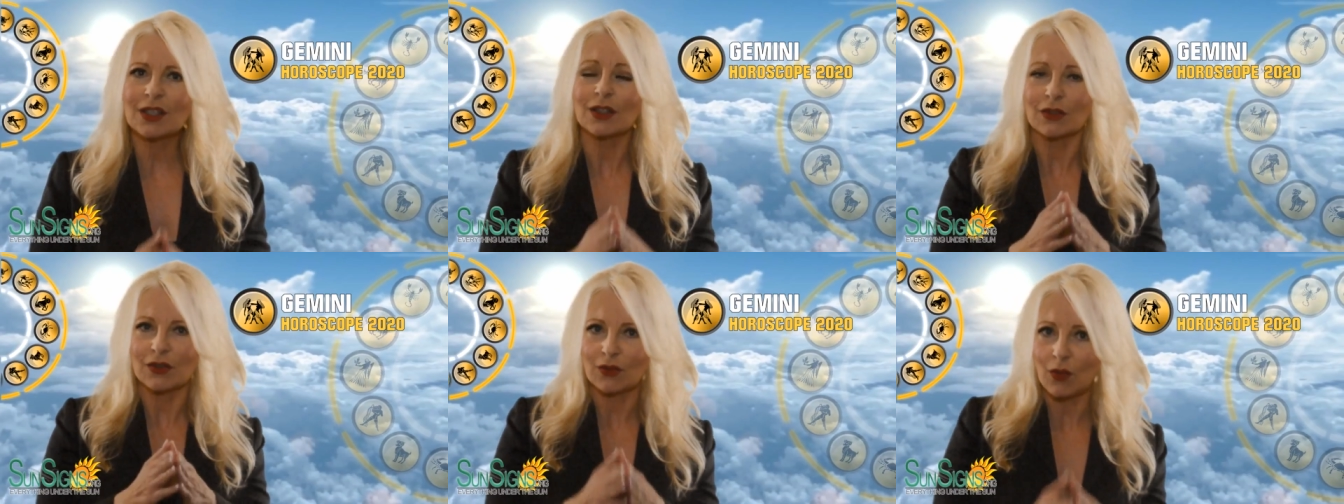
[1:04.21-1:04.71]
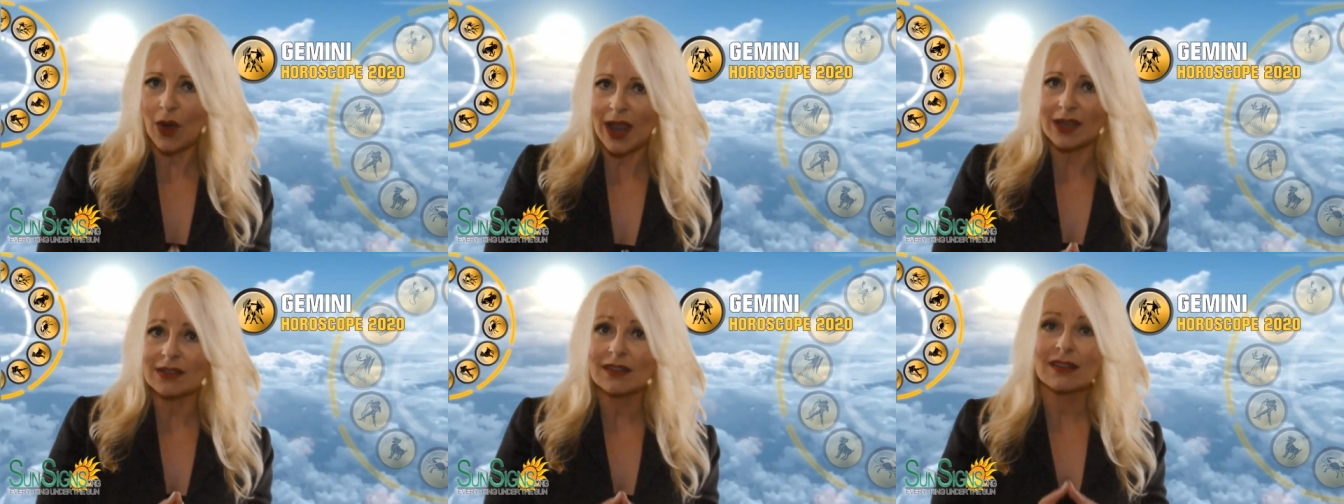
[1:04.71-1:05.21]
to lose
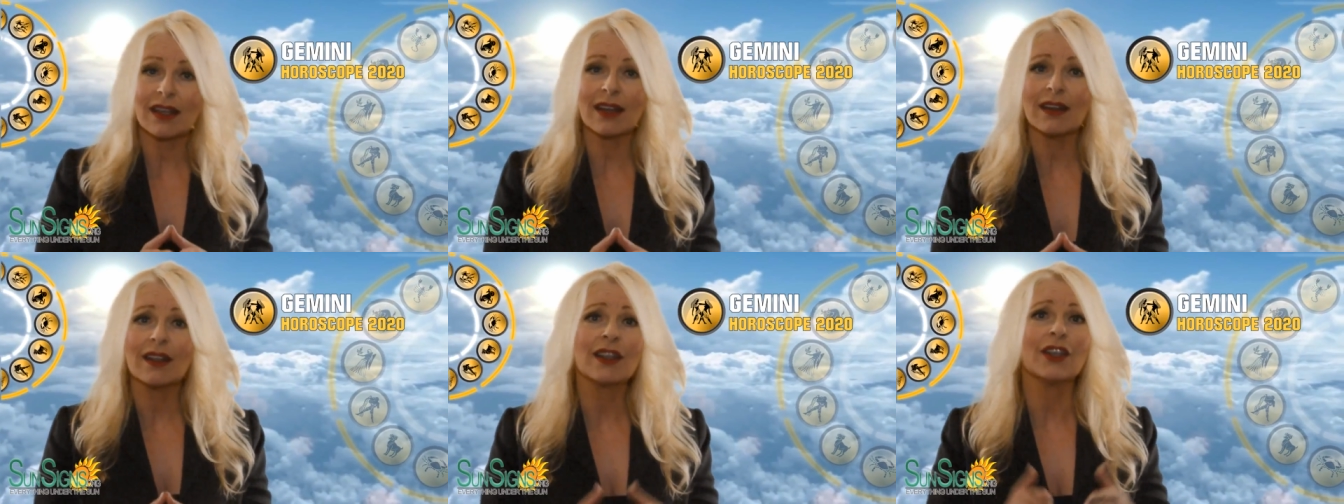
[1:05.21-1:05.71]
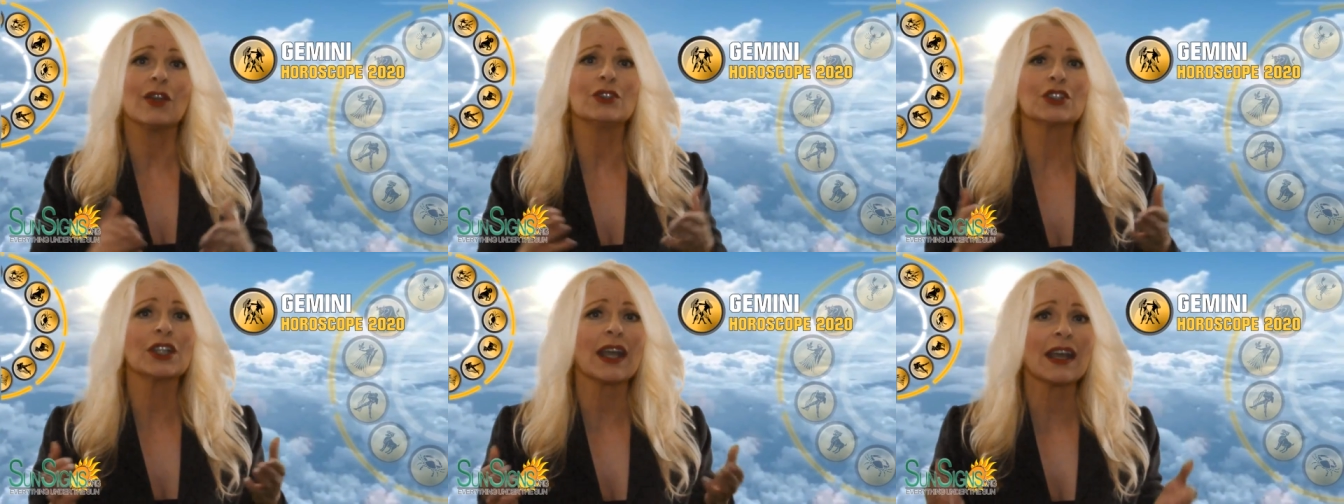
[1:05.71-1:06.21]
weight, then you
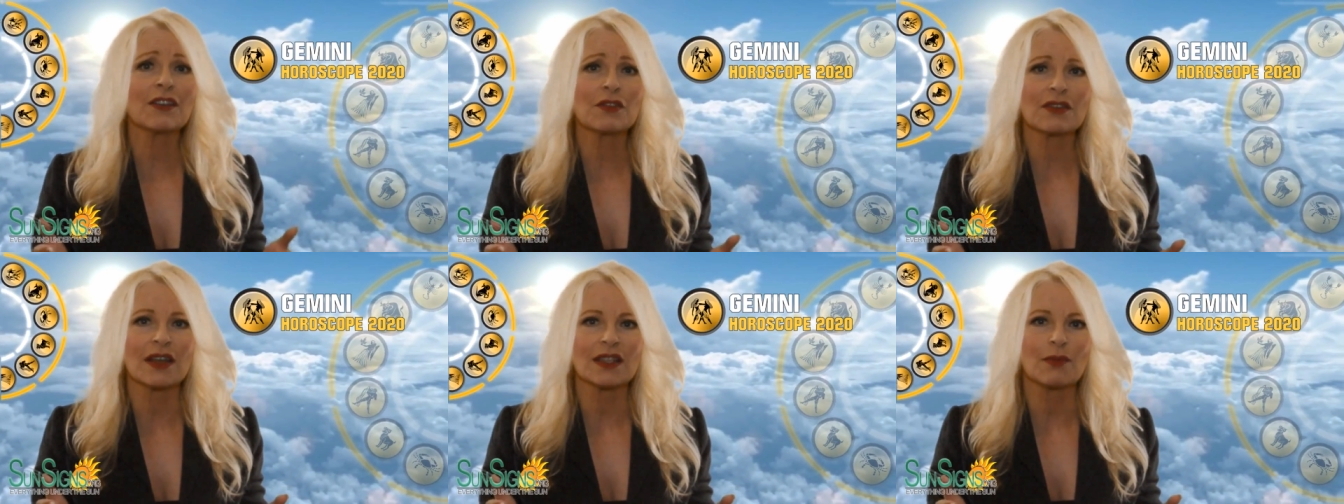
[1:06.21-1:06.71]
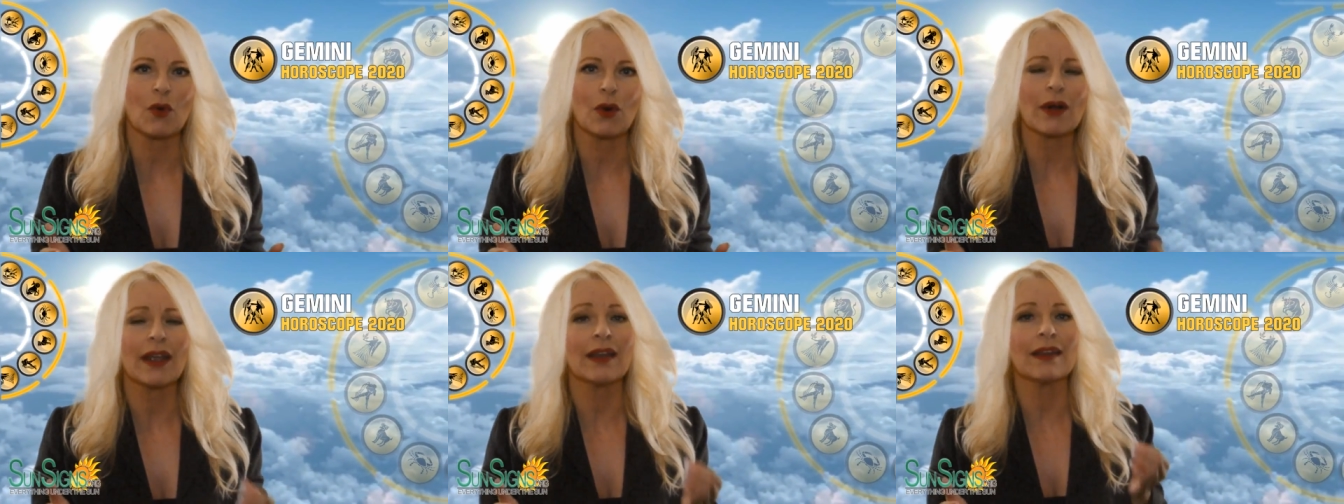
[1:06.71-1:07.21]
should exercise
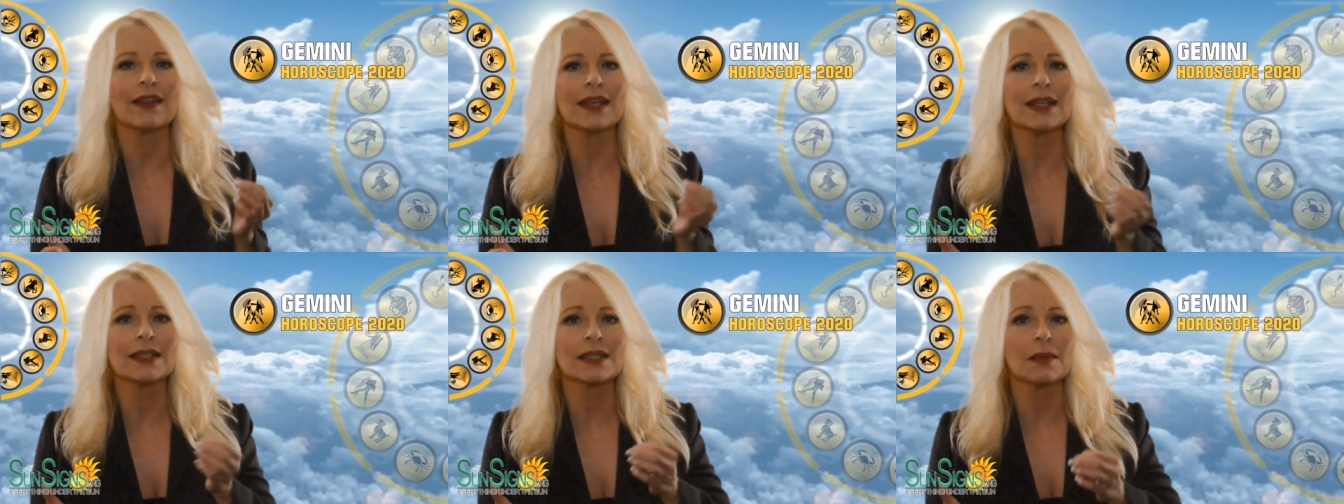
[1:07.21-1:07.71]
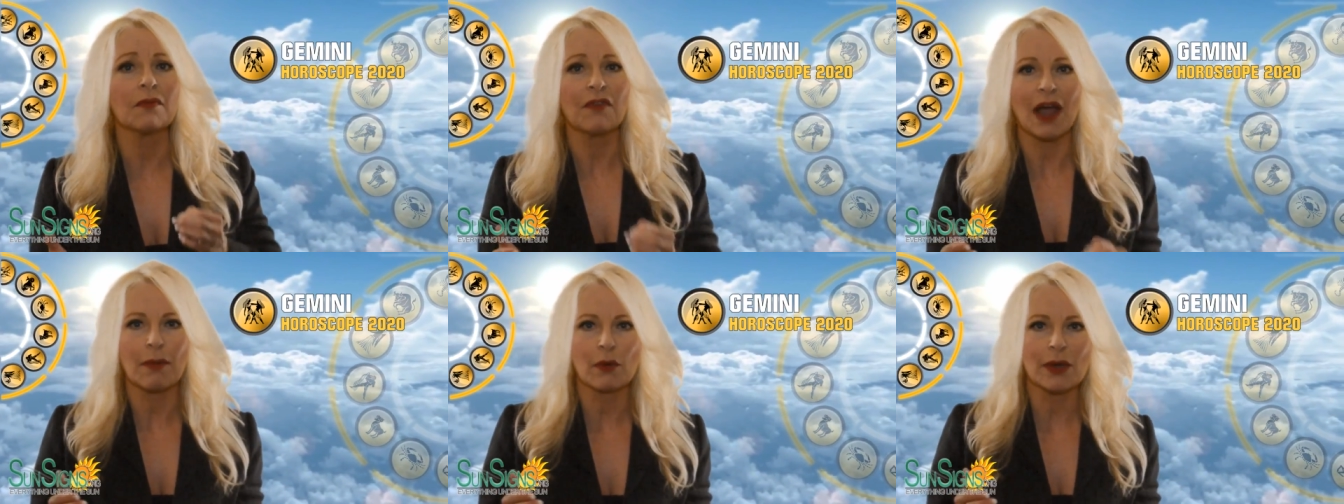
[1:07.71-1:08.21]
more and eat some
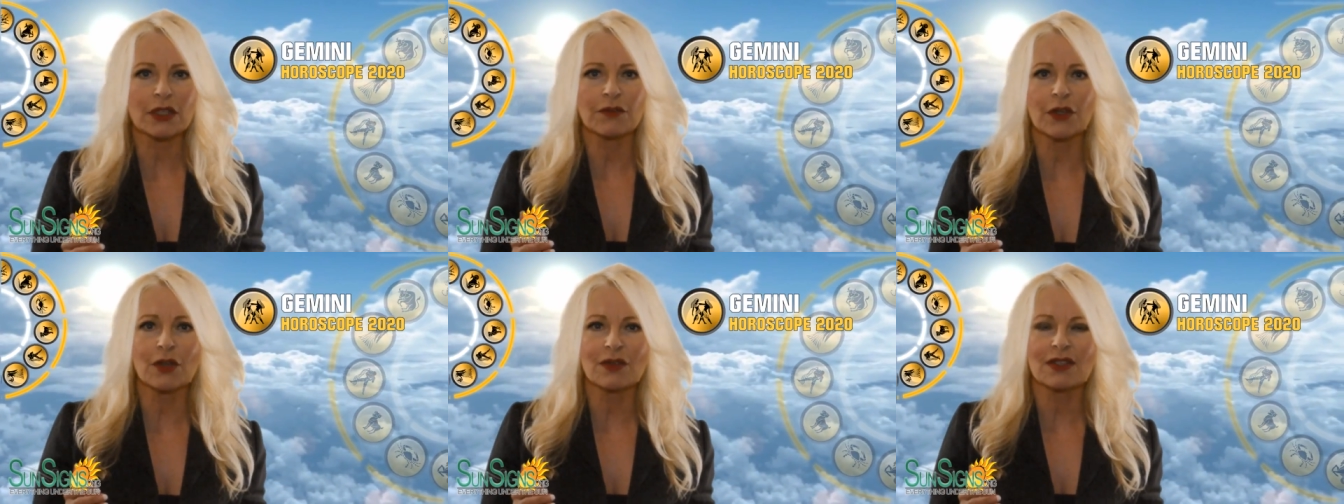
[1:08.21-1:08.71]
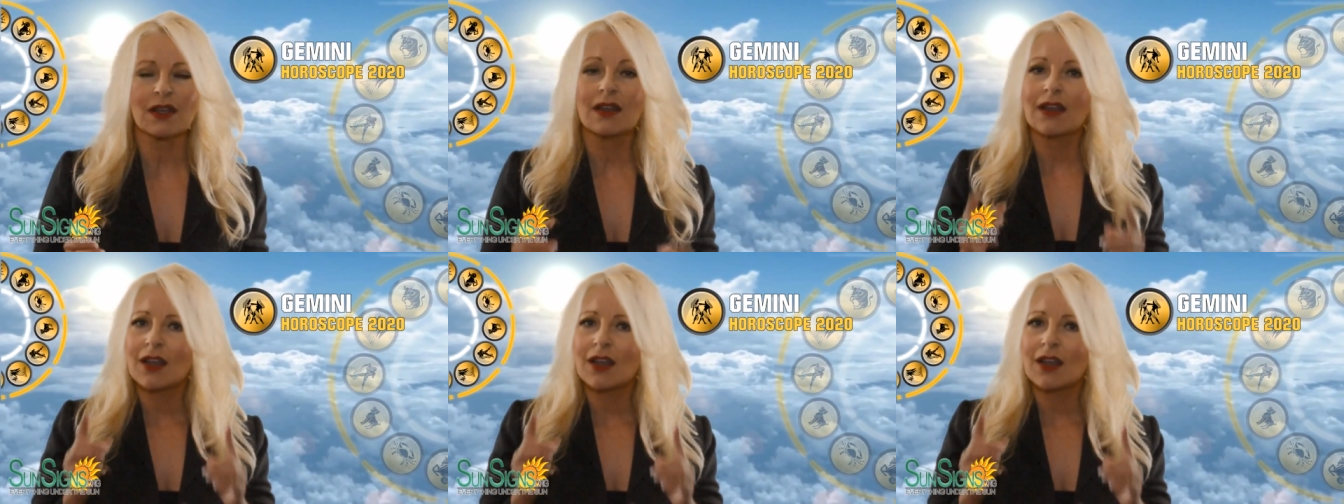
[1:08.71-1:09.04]
fiber-rich foods.